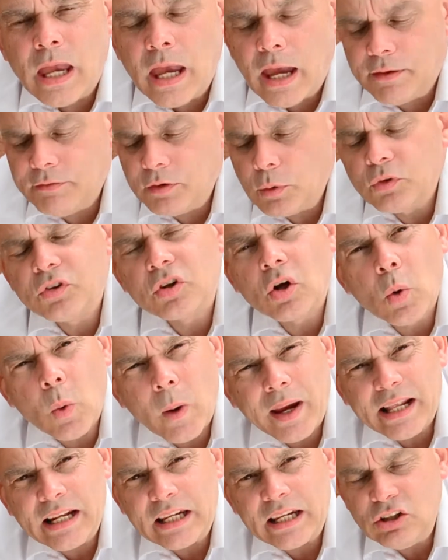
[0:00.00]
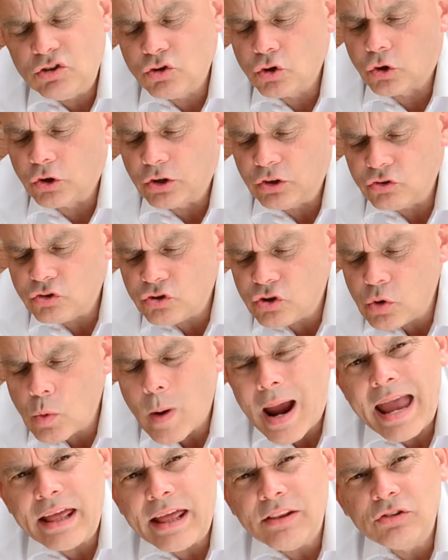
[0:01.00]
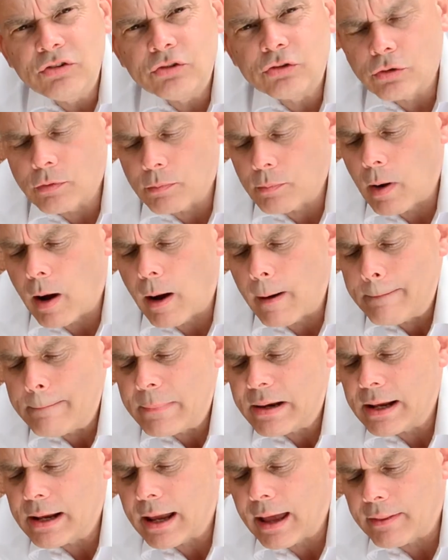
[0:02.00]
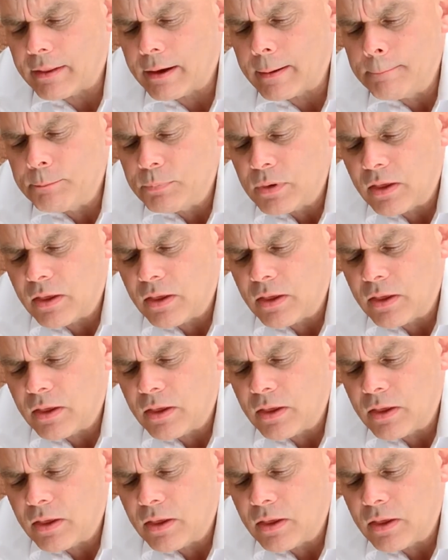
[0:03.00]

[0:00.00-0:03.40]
If you want to quickly join two ends of pipe together